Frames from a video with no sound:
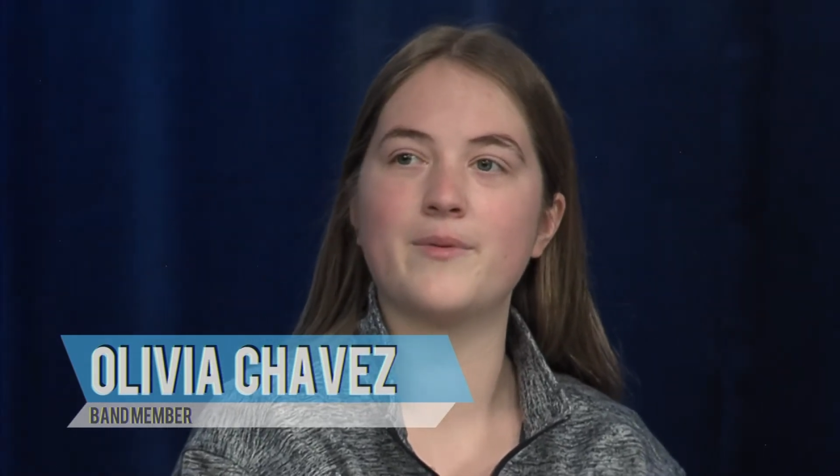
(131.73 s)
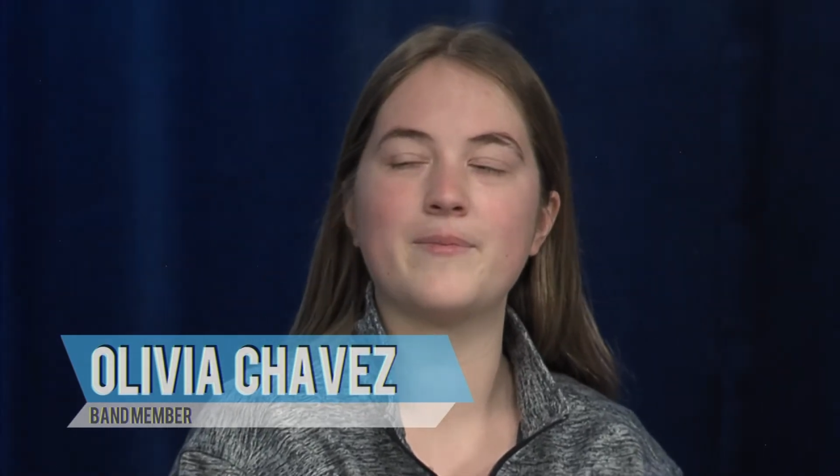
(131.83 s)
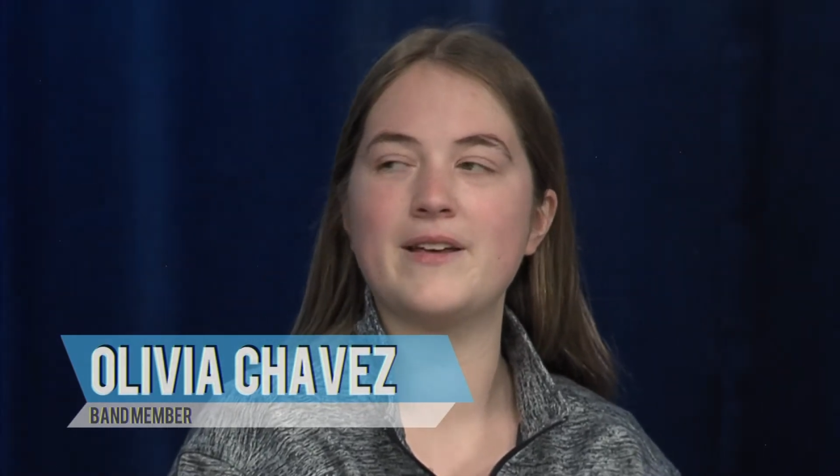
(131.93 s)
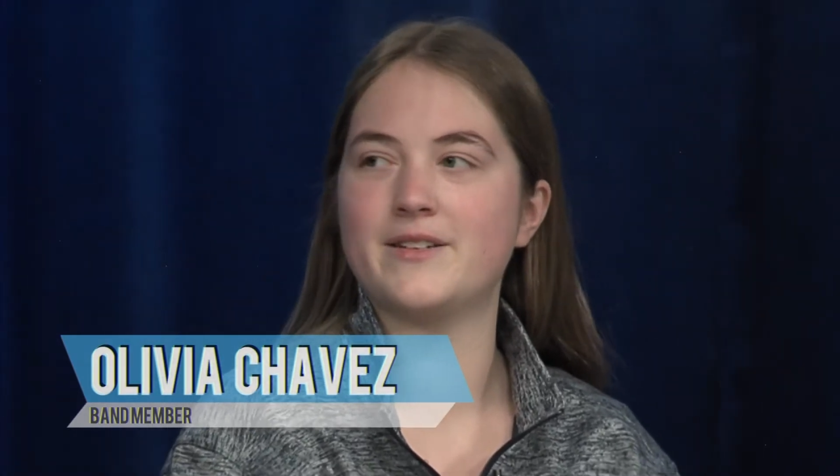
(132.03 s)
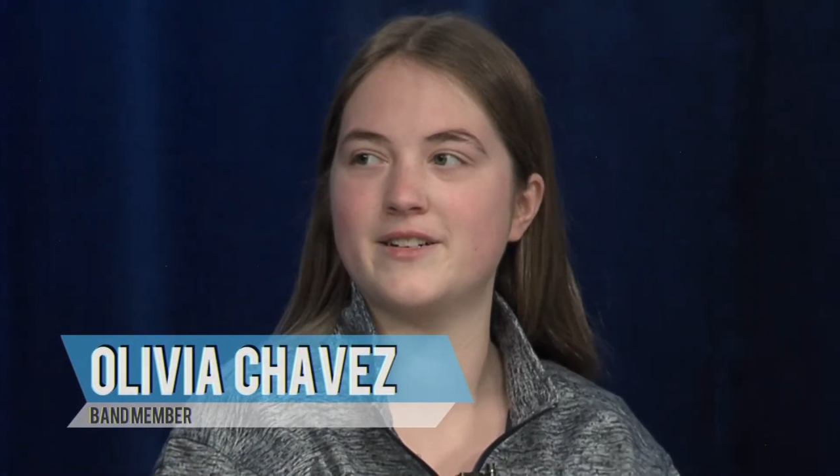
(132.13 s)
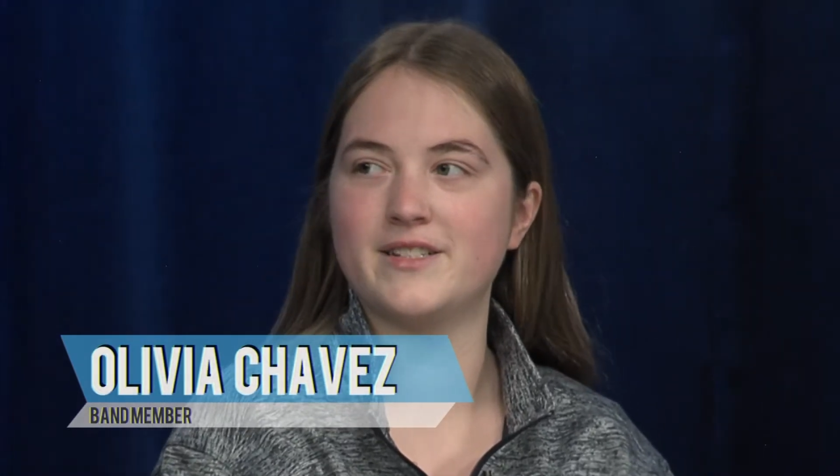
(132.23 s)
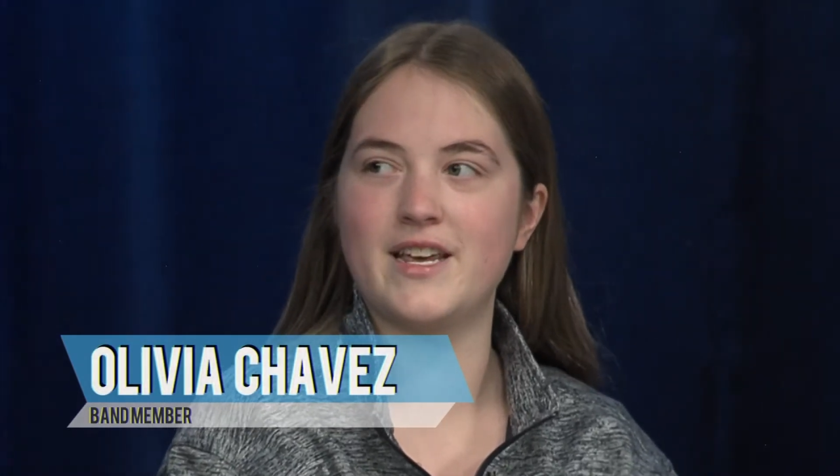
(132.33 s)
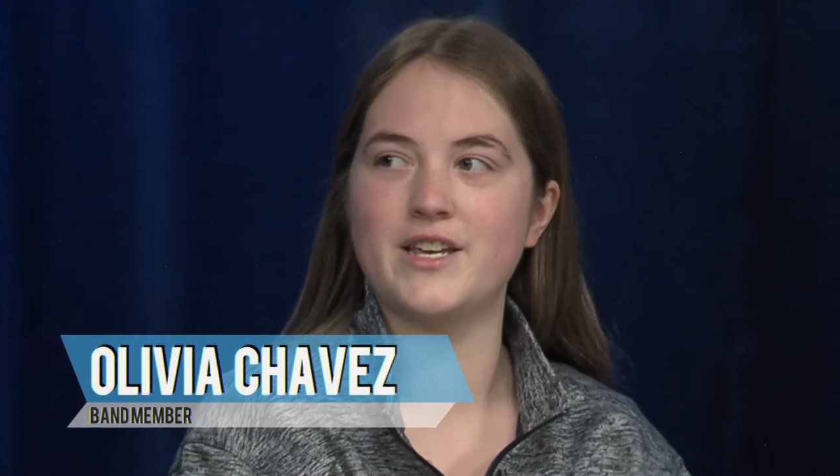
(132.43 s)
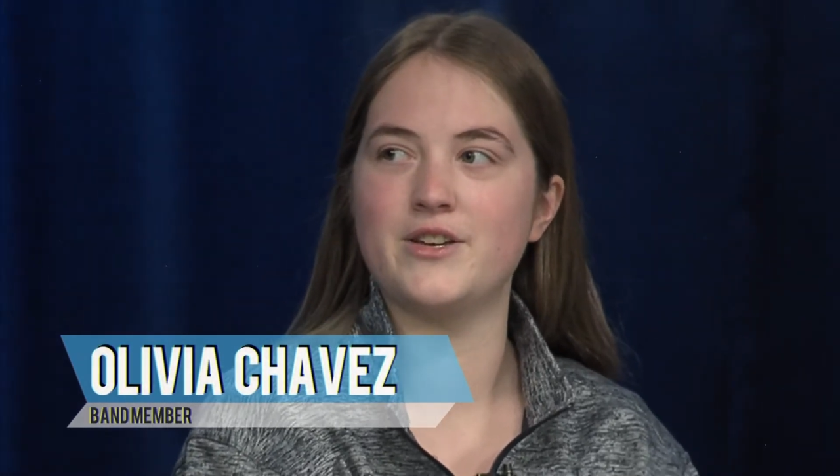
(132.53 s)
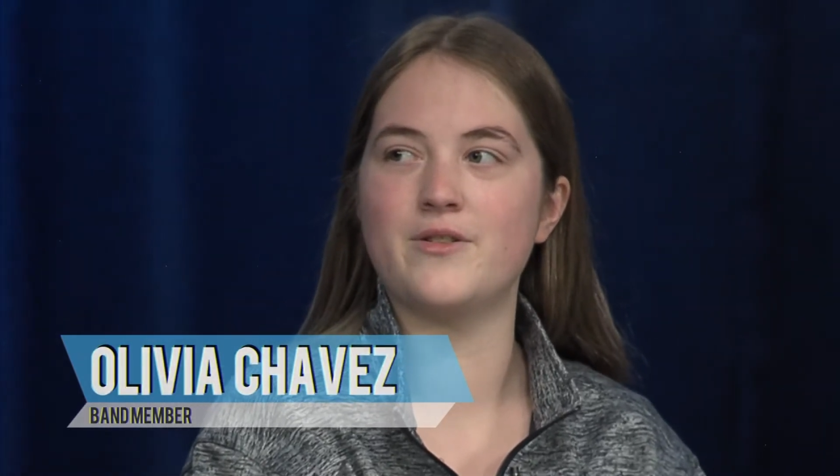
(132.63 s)
we're basically going to
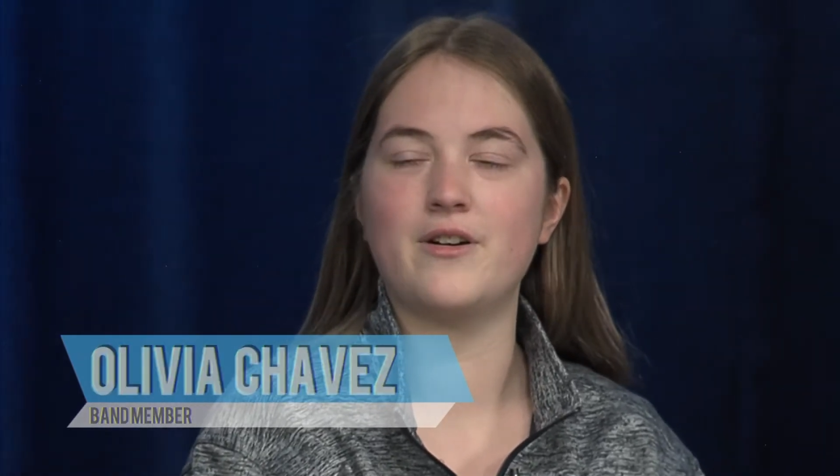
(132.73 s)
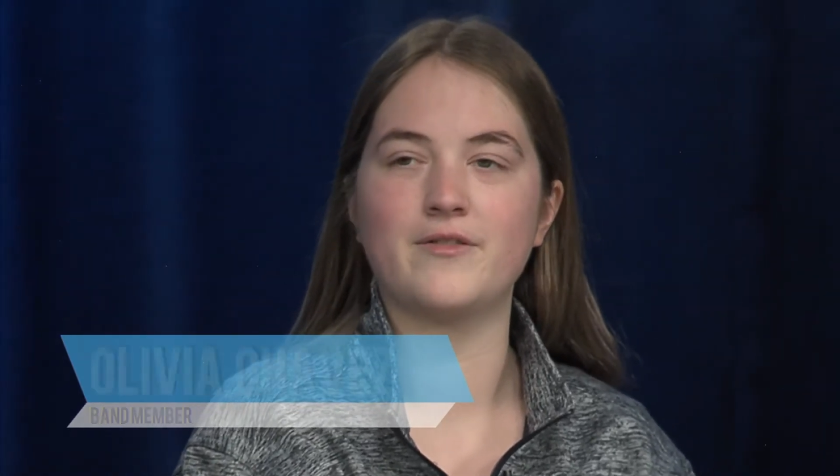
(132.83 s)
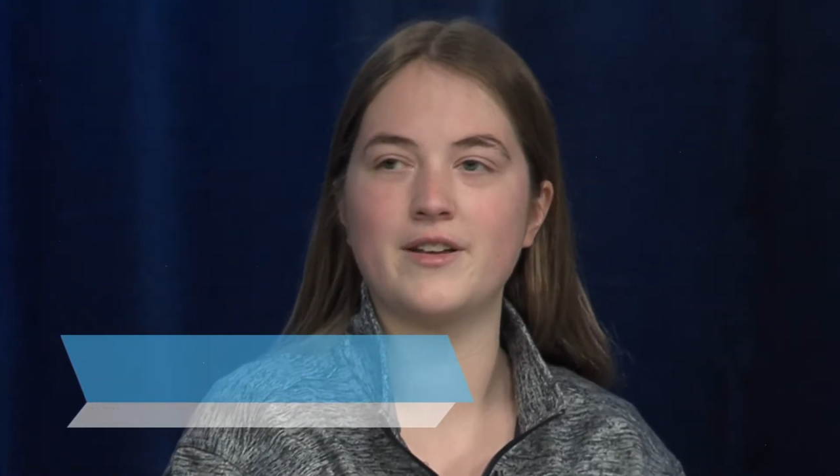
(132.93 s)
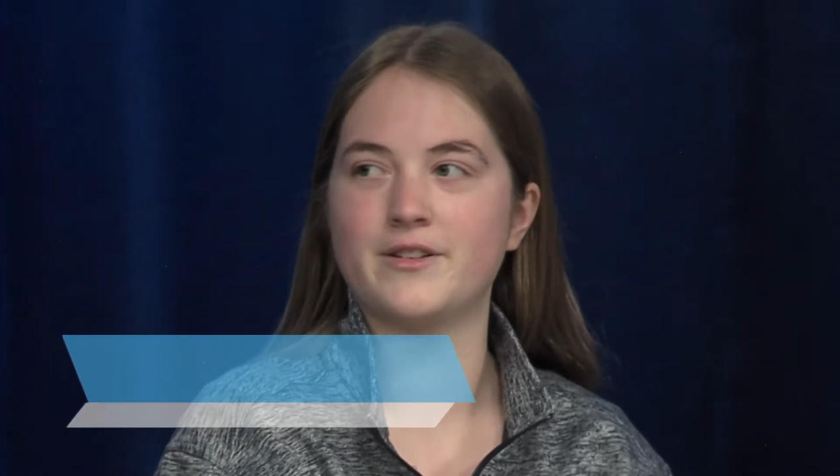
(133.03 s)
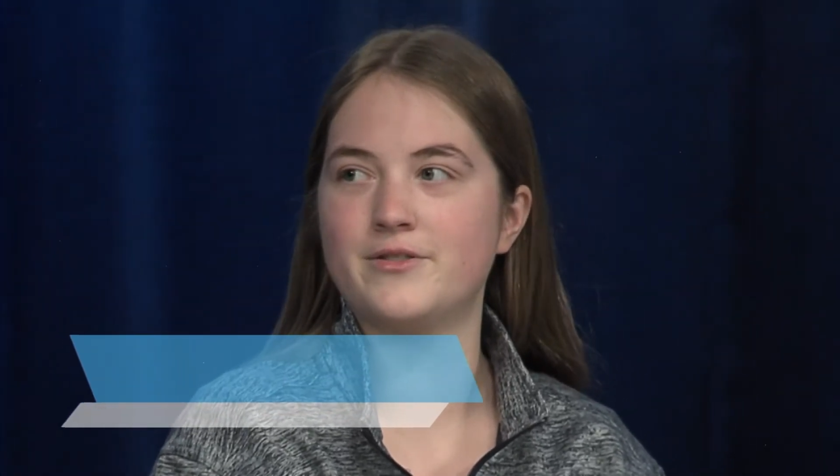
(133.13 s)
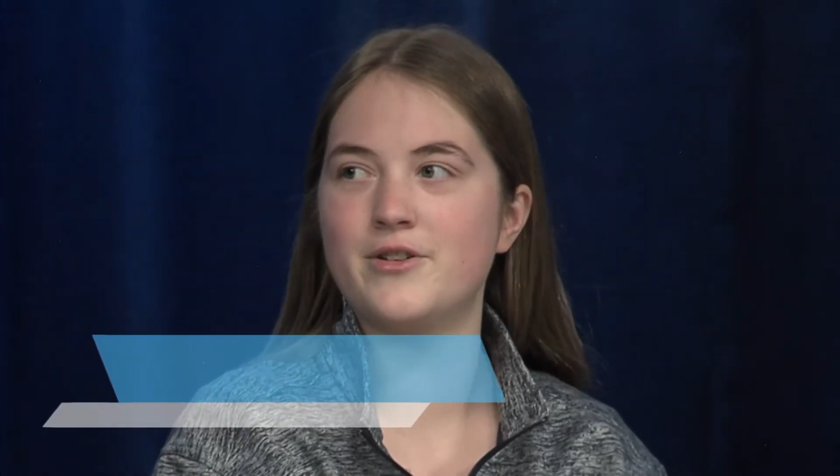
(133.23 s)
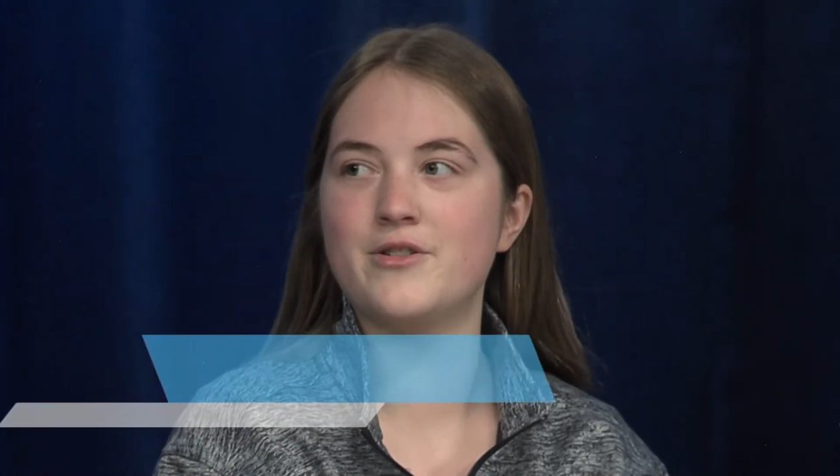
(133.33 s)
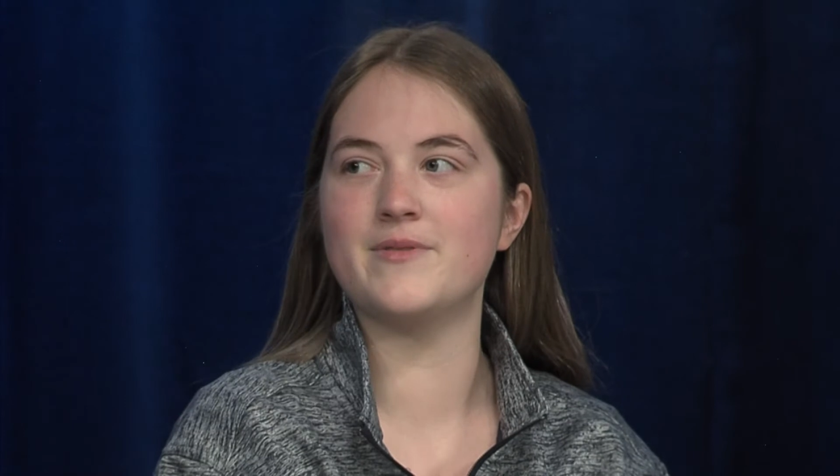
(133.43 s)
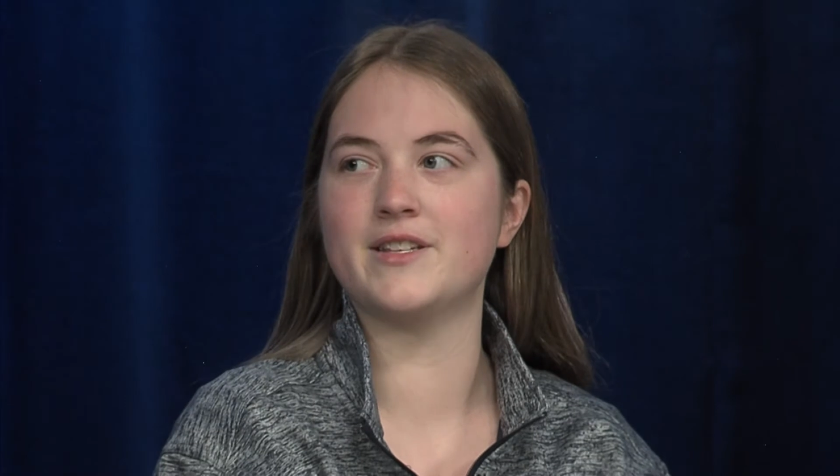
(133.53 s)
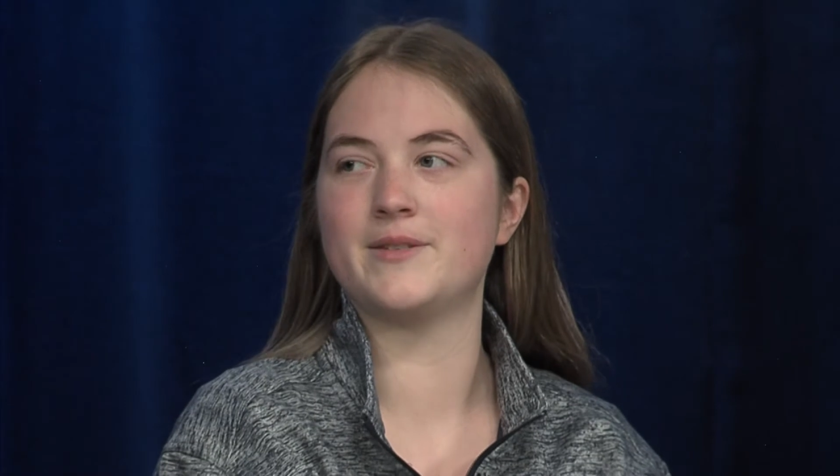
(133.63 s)
take you all around the
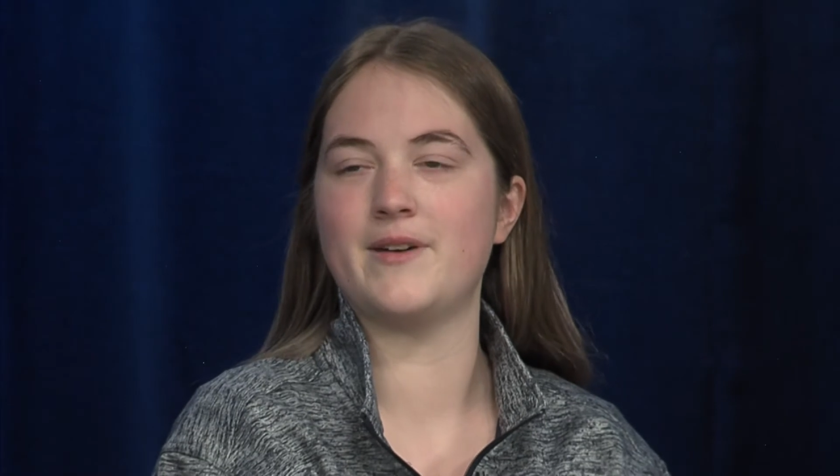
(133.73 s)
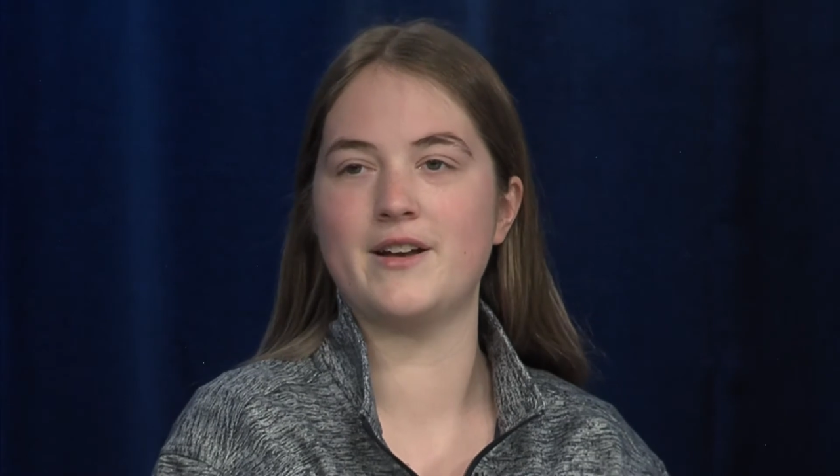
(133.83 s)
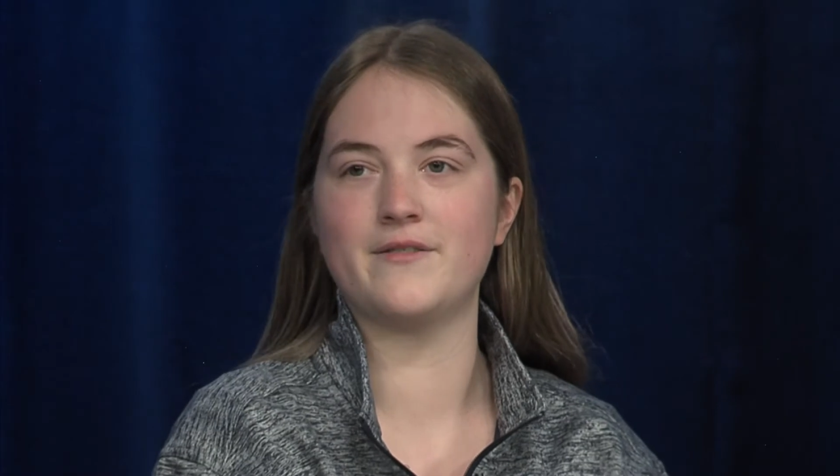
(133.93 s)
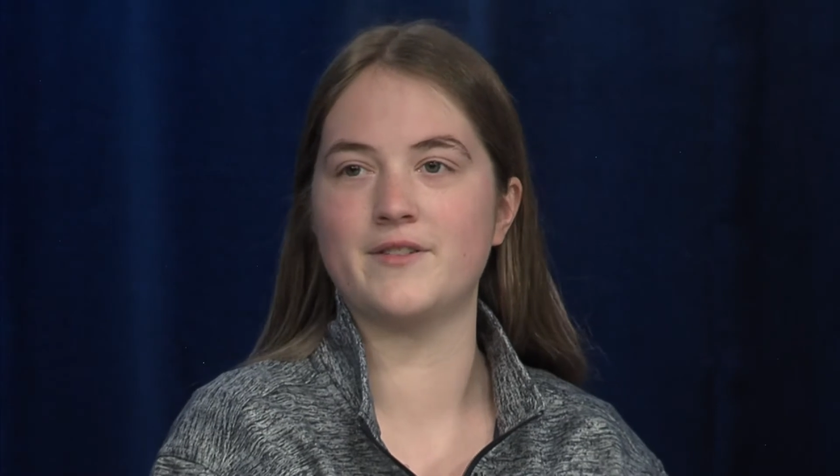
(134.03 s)
globe in the span of